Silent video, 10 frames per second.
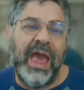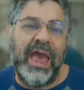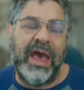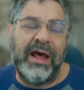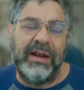
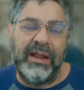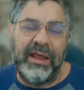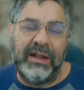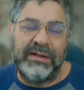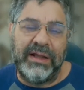And
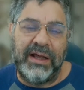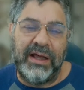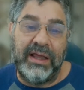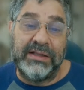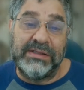it
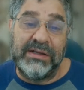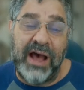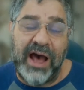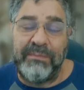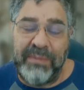is
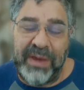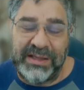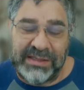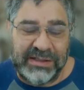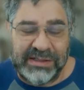not
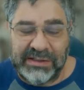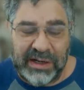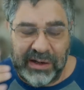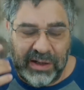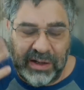based, and this is
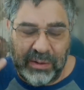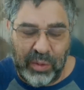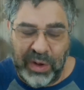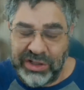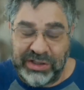a
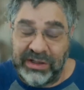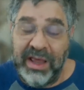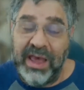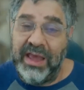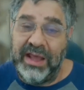question,
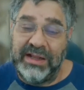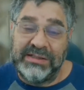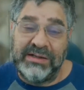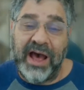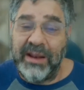it
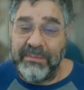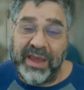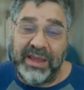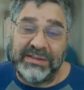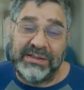is not
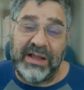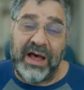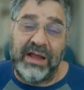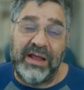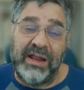based
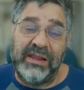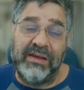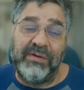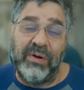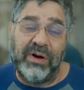on any
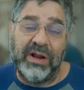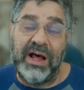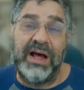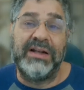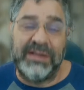of your
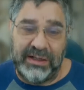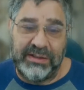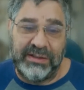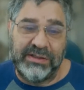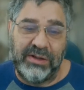
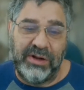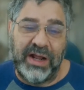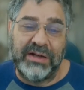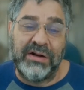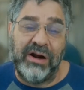content. And so
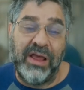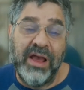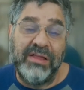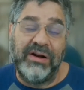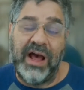
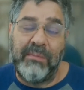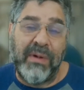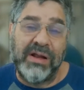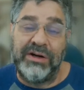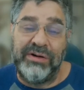they're not
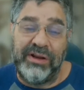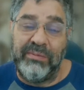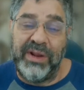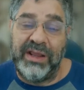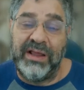monitoring
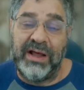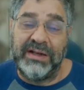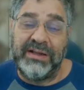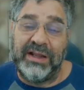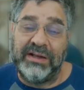your meeting
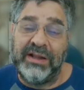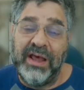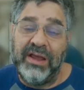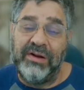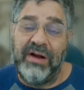content,
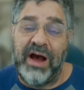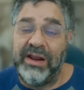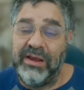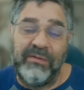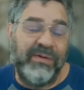your
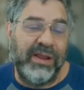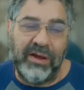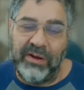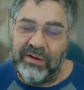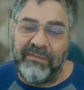audio,
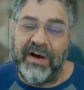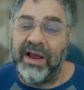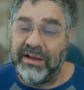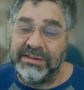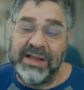video, your
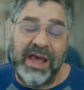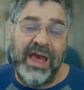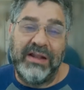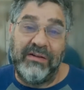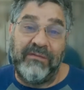files,
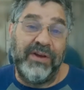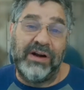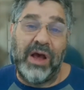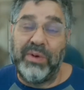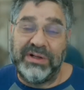to
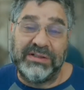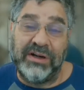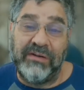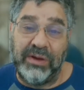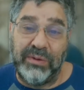figure out what to
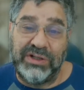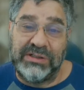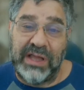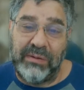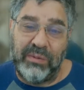serve you, which
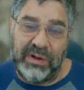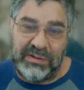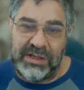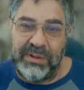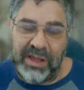is like what
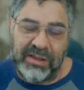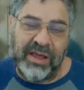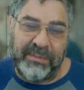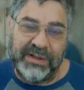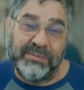some of the other
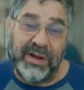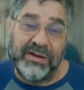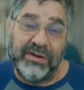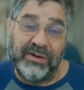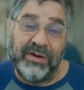companies
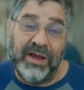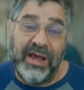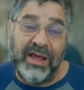might do.